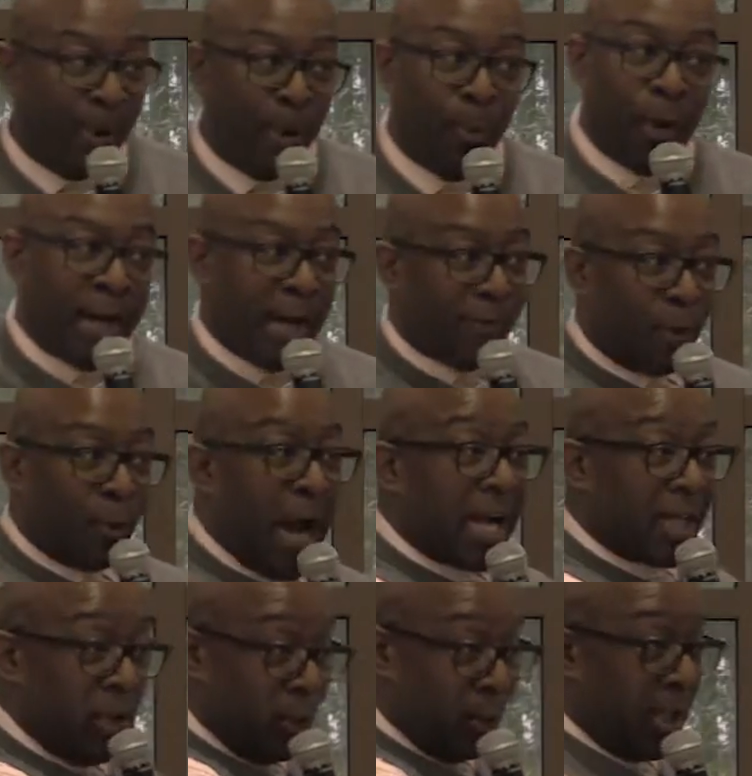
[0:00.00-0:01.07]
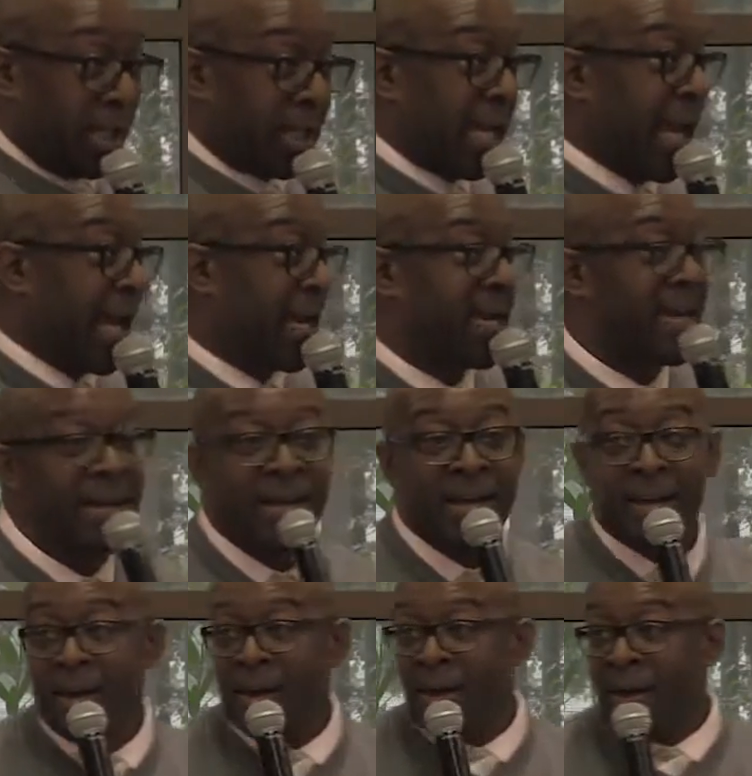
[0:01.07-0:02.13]
whatever rock you look at.
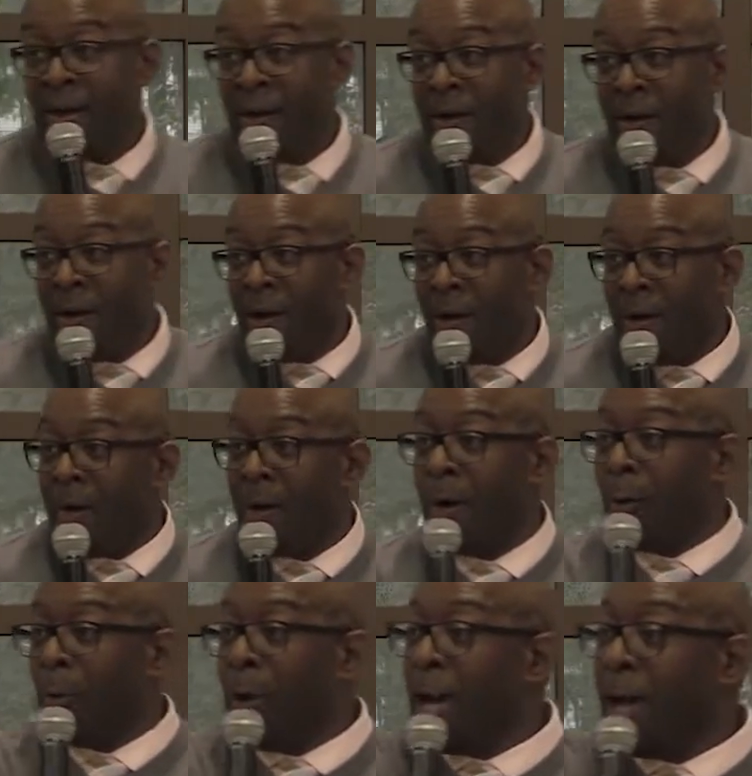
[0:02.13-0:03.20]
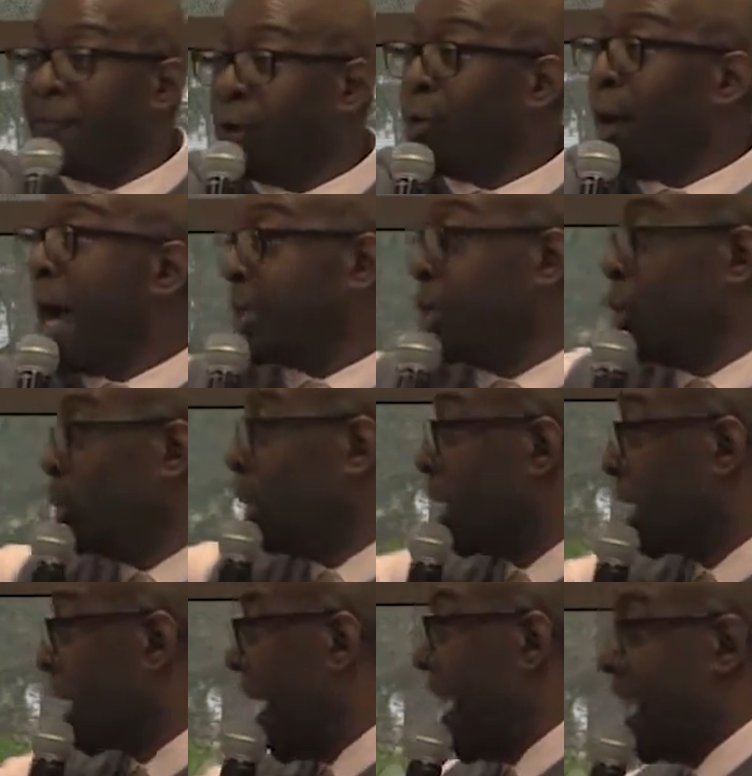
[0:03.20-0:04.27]
Whatever rock you
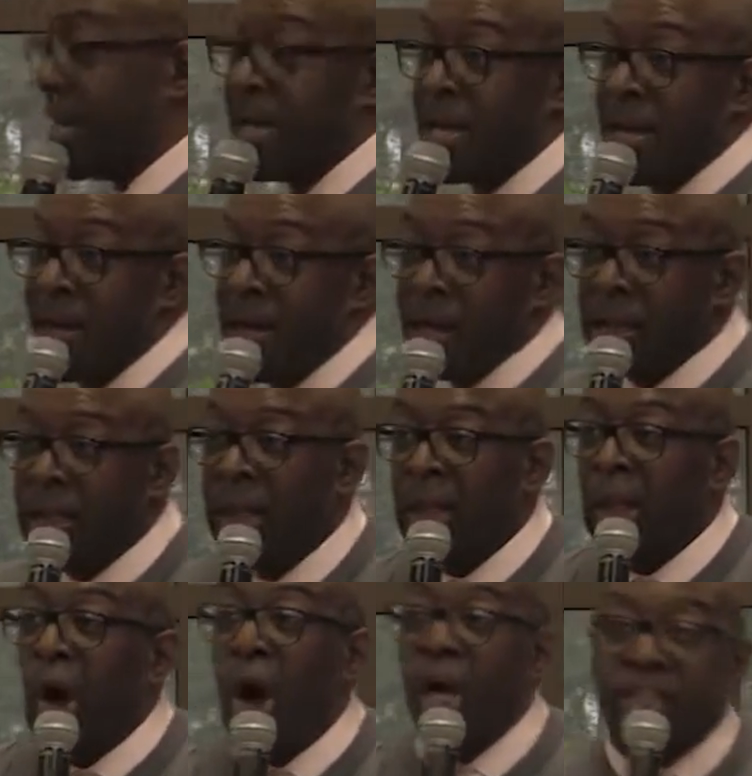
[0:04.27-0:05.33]
look at, the Lord's